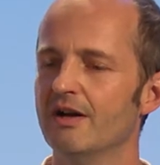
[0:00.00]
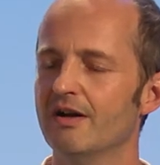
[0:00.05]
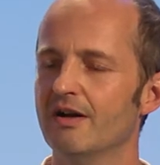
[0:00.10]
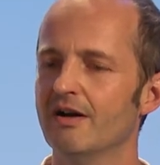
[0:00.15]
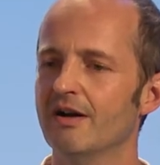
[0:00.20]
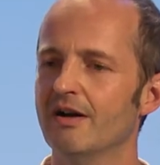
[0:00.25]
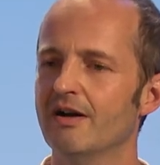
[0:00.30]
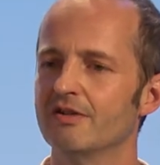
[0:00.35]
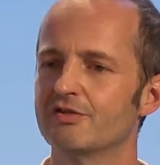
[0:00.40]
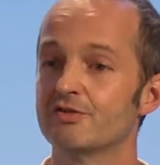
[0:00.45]

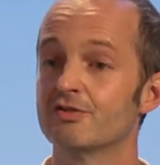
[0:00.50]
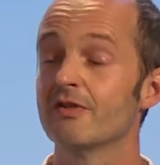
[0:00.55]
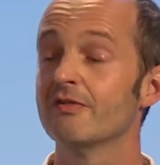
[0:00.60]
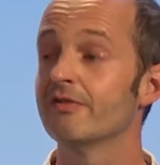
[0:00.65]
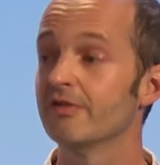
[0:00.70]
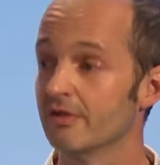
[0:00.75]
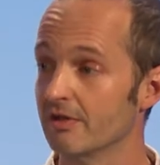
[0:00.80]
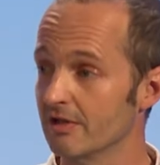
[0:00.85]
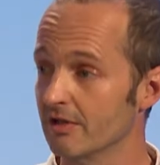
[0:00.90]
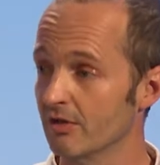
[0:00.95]
uh,
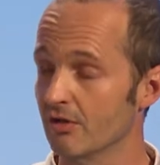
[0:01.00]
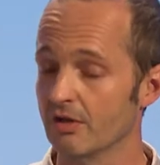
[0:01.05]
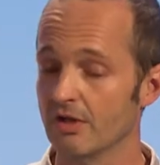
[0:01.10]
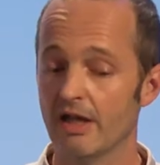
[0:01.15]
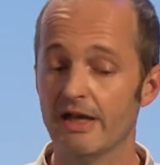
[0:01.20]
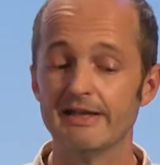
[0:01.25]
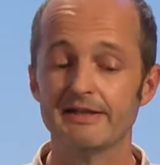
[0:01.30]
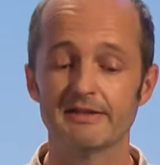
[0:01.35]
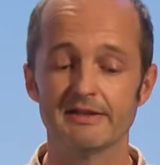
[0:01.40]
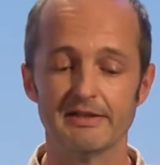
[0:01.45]
trivially or
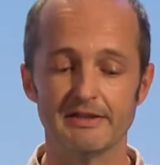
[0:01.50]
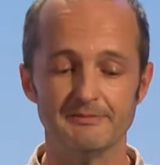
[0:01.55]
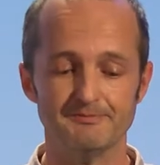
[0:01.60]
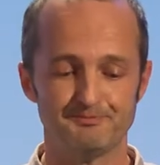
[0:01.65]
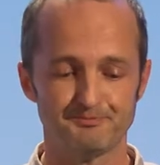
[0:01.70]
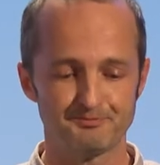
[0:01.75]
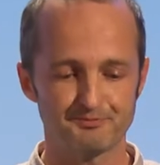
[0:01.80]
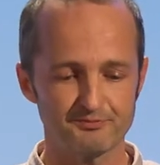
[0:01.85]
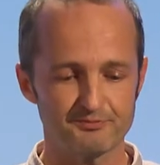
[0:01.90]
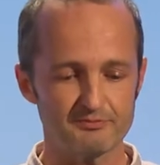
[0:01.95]
lightly.
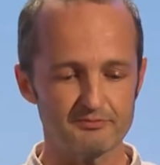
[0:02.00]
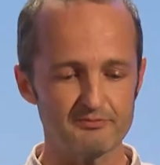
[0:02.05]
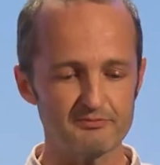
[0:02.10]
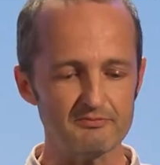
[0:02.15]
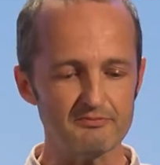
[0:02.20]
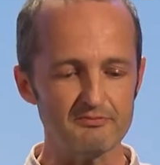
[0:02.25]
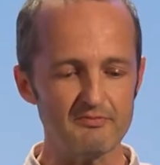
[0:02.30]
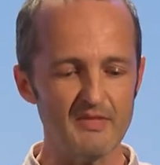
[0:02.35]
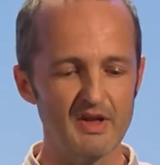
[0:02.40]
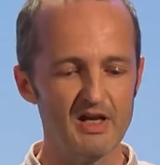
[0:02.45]

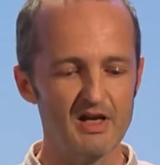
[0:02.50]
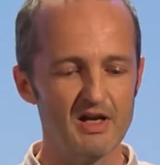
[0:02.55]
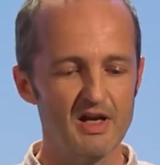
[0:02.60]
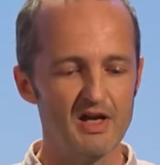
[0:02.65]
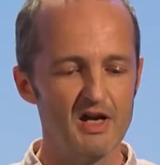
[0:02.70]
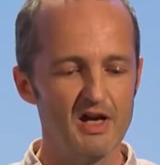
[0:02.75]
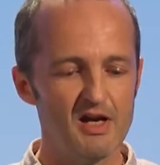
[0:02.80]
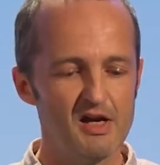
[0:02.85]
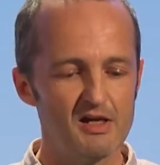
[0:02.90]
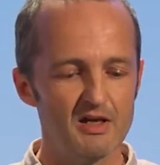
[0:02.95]

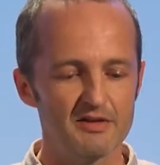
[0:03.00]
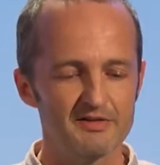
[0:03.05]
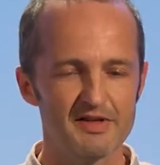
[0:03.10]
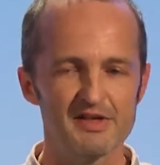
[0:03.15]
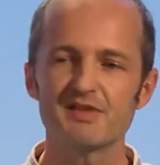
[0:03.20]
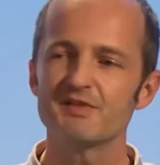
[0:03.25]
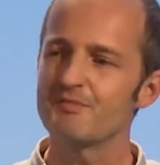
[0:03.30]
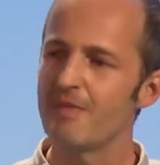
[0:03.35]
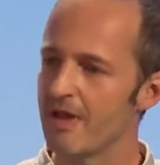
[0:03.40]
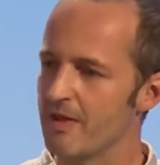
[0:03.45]

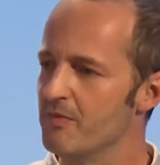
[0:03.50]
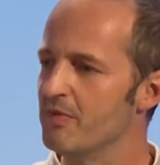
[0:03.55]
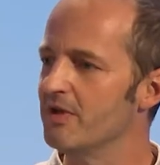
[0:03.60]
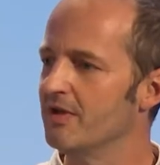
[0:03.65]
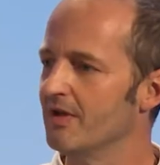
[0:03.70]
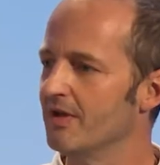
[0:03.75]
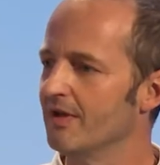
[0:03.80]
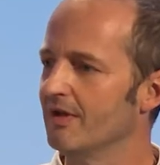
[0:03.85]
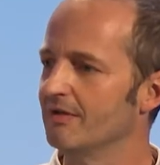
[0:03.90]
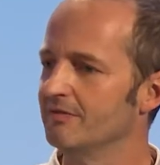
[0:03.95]
This may,
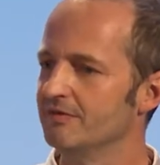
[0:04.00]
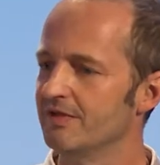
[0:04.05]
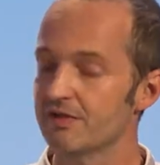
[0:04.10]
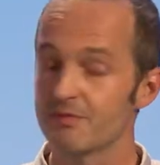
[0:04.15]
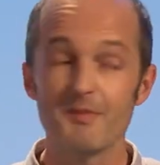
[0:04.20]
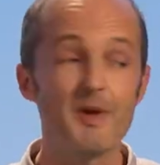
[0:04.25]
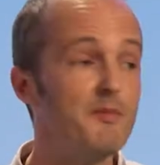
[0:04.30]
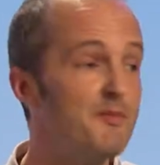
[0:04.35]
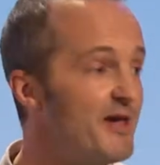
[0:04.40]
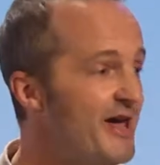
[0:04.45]
be a,
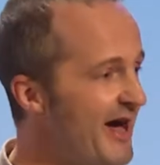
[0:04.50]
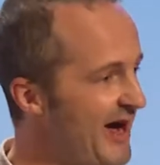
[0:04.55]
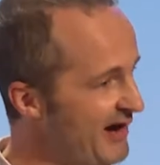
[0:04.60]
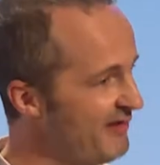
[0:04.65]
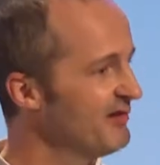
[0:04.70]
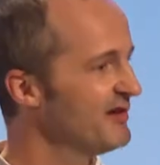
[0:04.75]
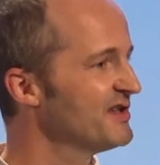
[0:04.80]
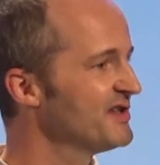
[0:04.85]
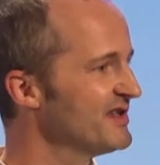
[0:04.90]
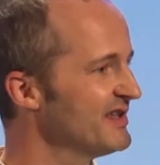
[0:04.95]
this may be
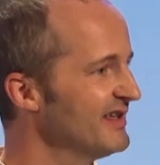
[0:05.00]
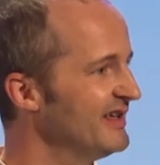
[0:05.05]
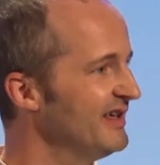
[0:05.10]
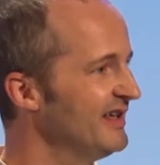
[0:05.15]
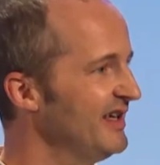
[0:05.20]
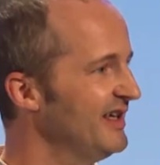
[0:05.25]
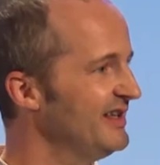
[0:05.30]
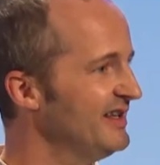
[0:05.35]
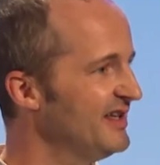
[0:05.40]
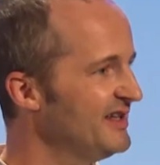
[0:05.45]

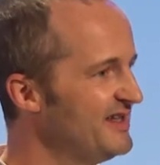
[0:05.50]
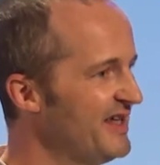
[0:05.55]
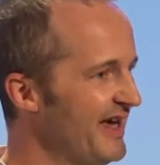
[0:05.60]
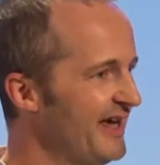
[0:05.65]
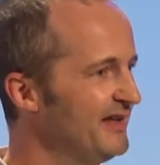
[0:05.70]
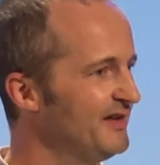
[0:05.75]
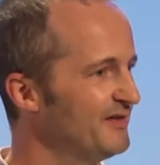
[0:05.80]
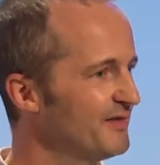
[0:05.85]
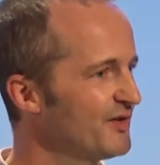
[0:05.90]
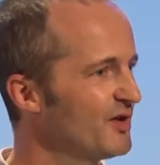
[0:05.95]
heresy in the
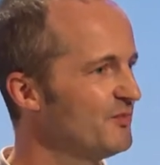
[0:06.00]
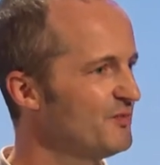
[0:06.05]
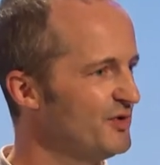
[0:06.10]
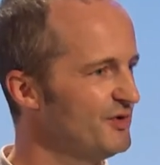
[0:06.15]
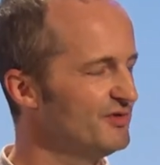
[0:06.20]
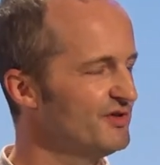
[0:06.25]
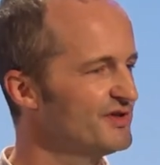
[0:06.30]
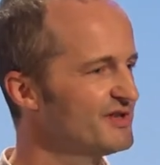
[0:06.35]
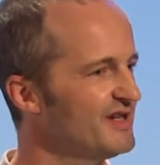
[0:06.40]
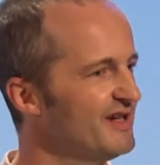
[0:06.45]
Dan of
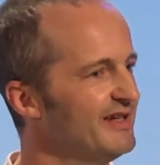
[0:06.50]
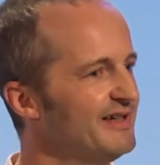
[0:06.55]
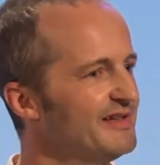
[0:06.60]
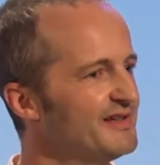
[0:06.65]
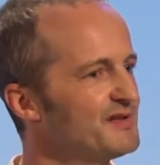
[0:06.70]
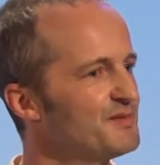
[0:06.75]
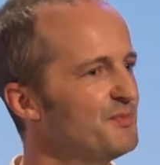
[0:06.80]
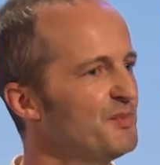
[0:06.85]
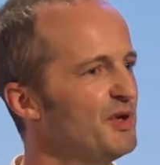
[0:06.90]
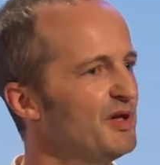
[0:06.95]
computer
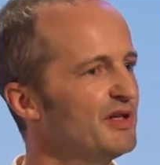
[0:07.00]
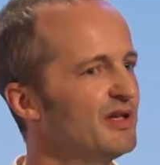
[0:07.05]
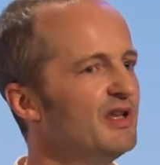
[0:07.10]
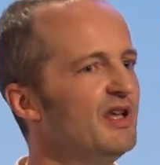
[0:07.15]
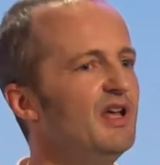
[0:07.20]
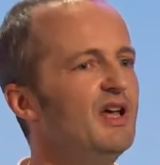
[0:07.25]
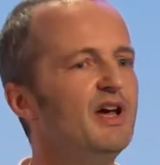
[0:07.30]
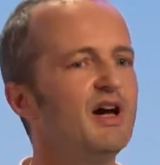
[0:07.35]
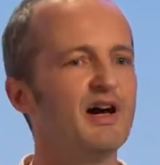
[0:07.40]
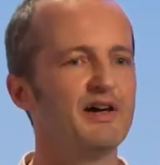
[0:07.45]
science, but
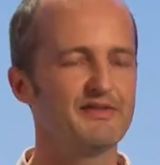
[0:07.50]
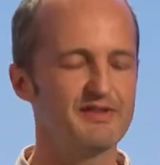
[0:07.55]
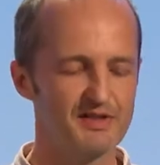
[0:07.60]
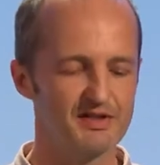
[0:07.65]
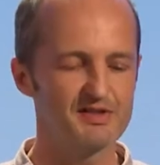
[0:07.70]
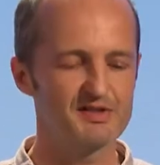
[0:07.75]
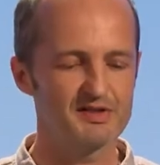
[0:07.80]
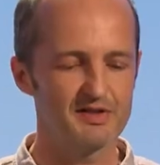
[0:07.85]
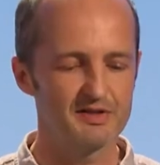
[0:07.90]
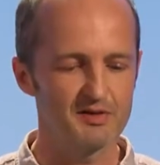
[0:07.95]
I
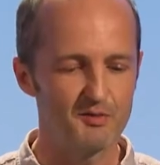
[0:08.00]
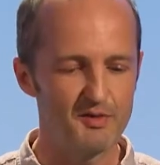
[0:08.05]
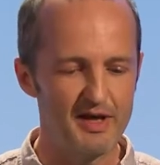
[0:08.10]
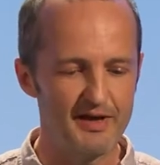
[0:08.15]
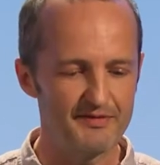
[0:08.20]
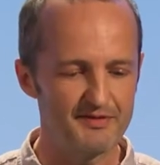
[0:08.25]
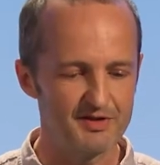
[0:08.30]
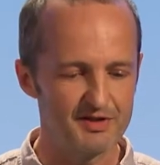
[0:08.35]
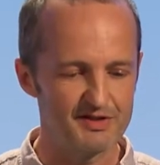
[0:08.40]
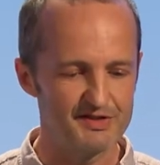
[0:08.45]
think it's something we
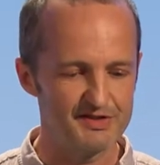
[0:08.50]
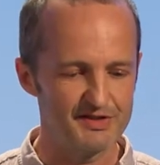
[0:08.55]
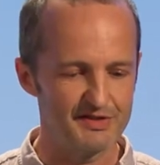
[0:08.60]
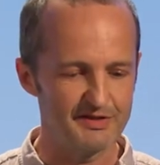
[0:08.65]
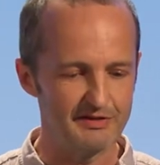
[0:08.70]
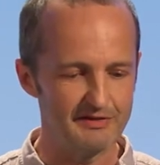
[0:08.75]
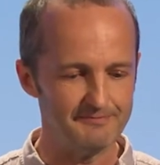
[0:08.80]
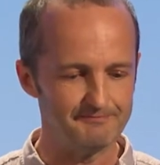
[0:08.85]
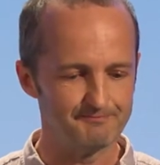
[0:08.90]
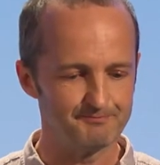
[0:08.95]
have to
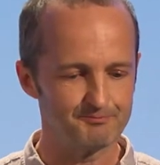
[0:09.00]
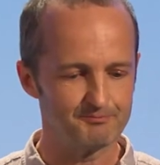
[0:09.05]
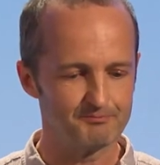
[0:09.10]
consider.